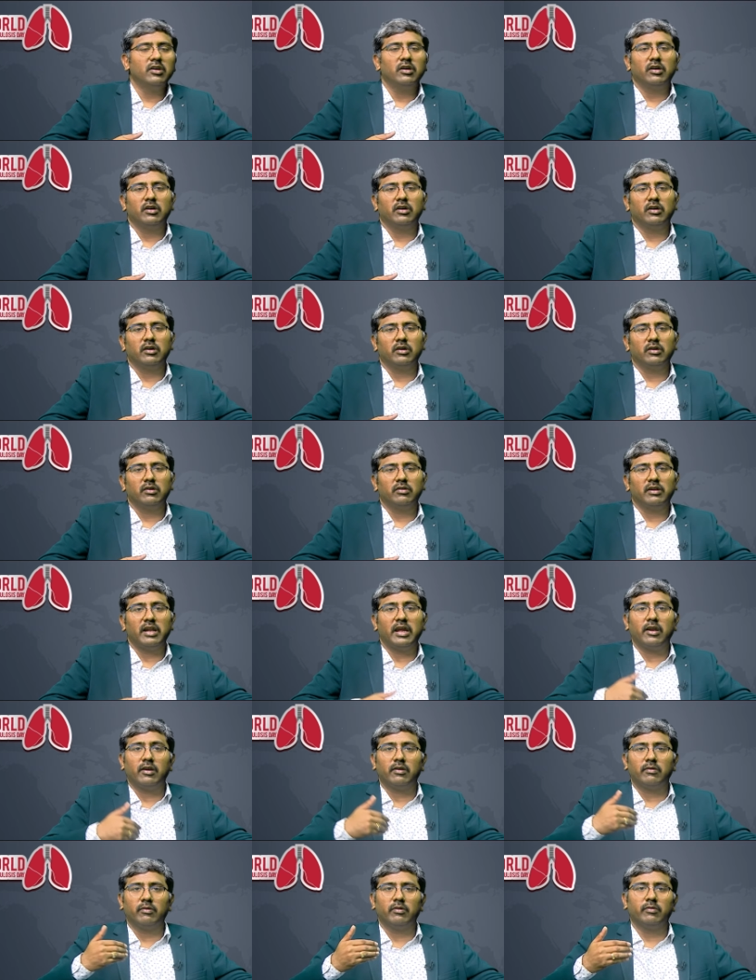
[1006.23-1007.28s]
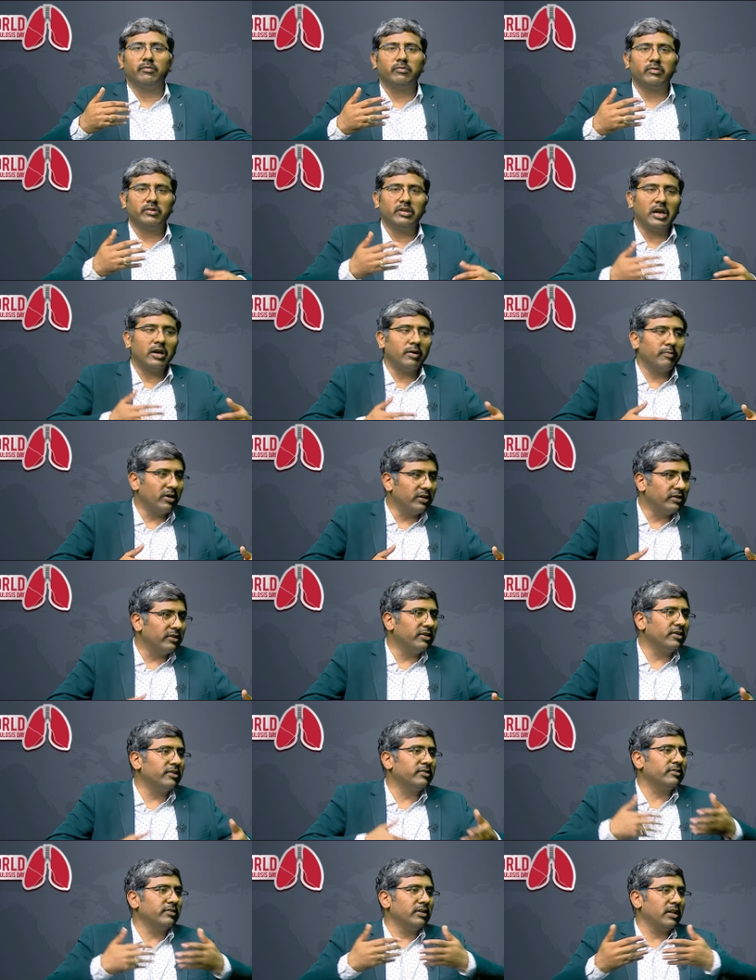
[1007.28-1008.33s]
Uh, like uh, young
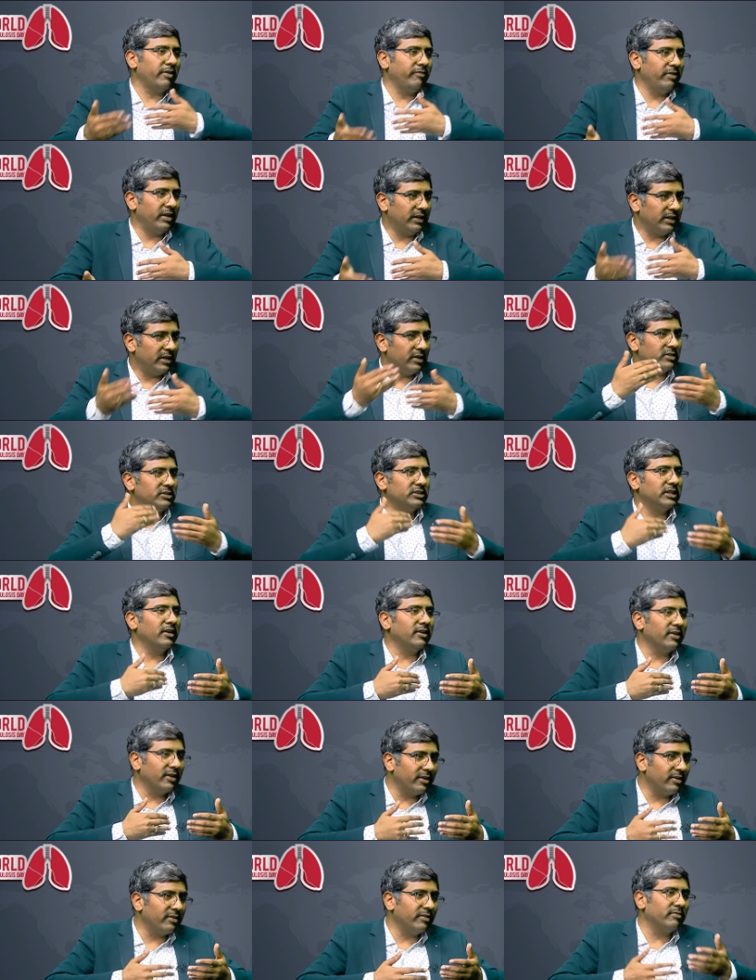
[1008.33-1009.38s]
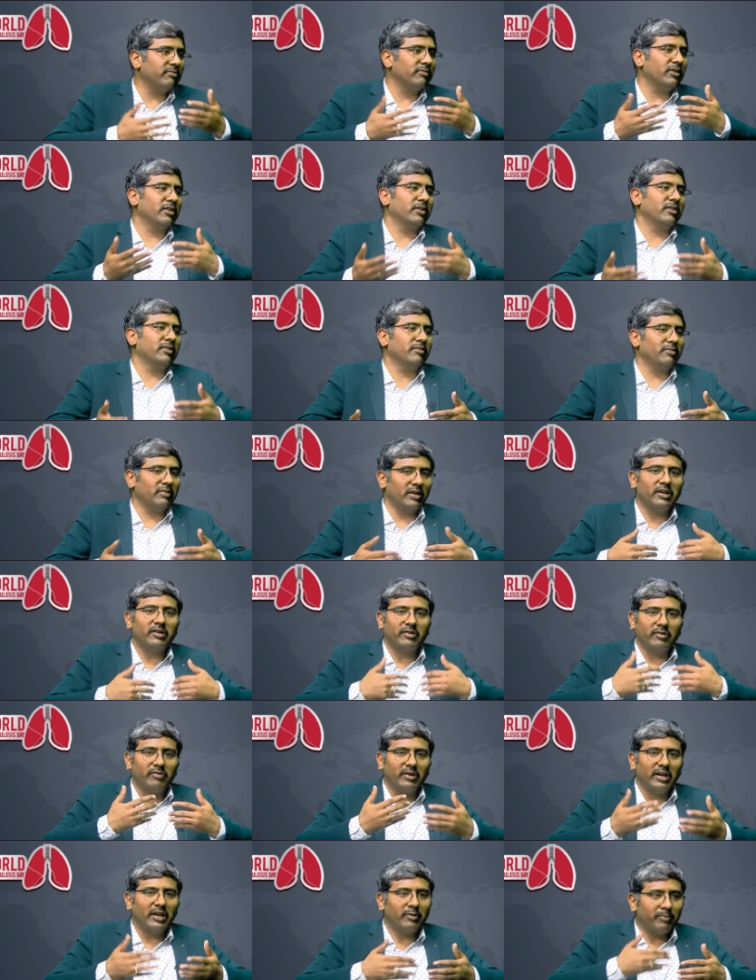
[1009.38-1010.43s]
mothers loving their children, uh, it,
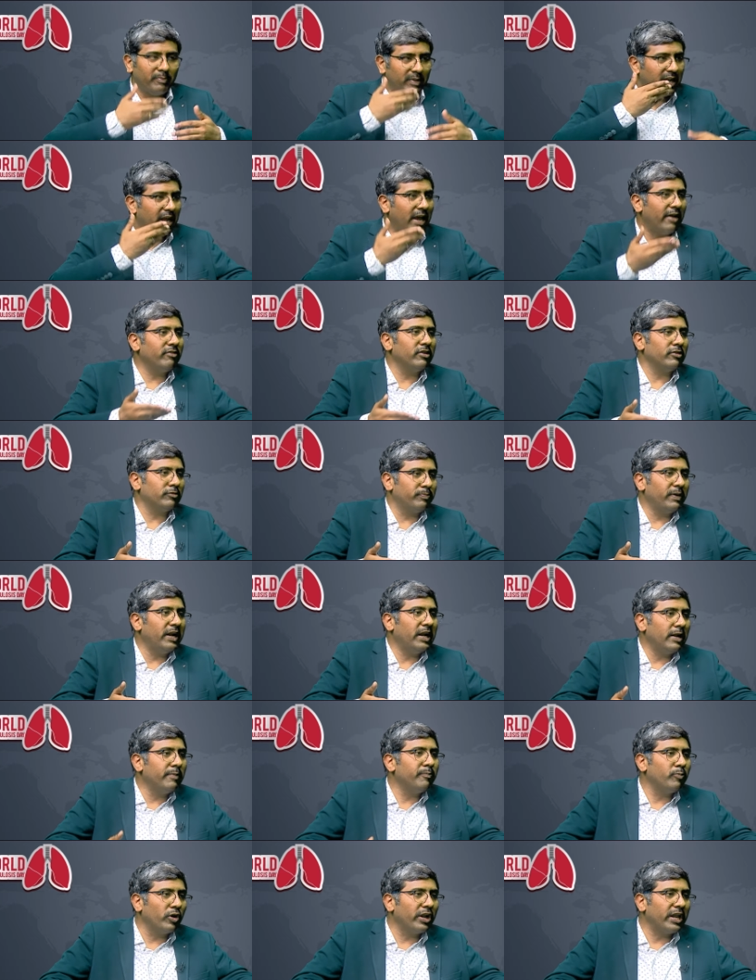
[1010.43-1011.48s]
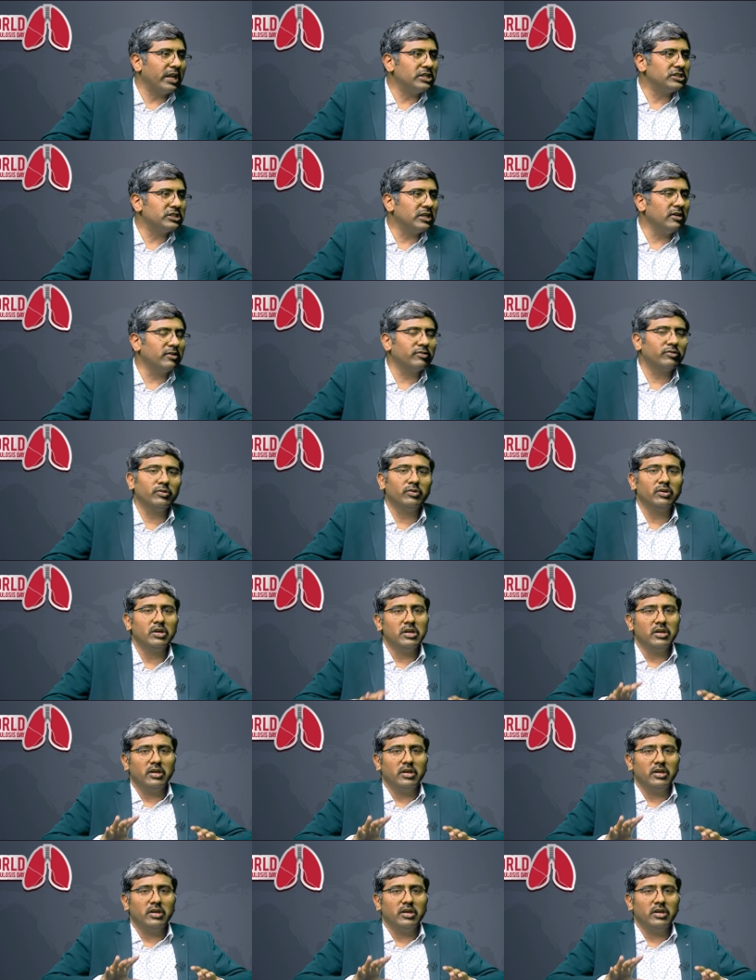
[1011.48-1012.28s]
it may have a spreading potential. Mm-hmm. So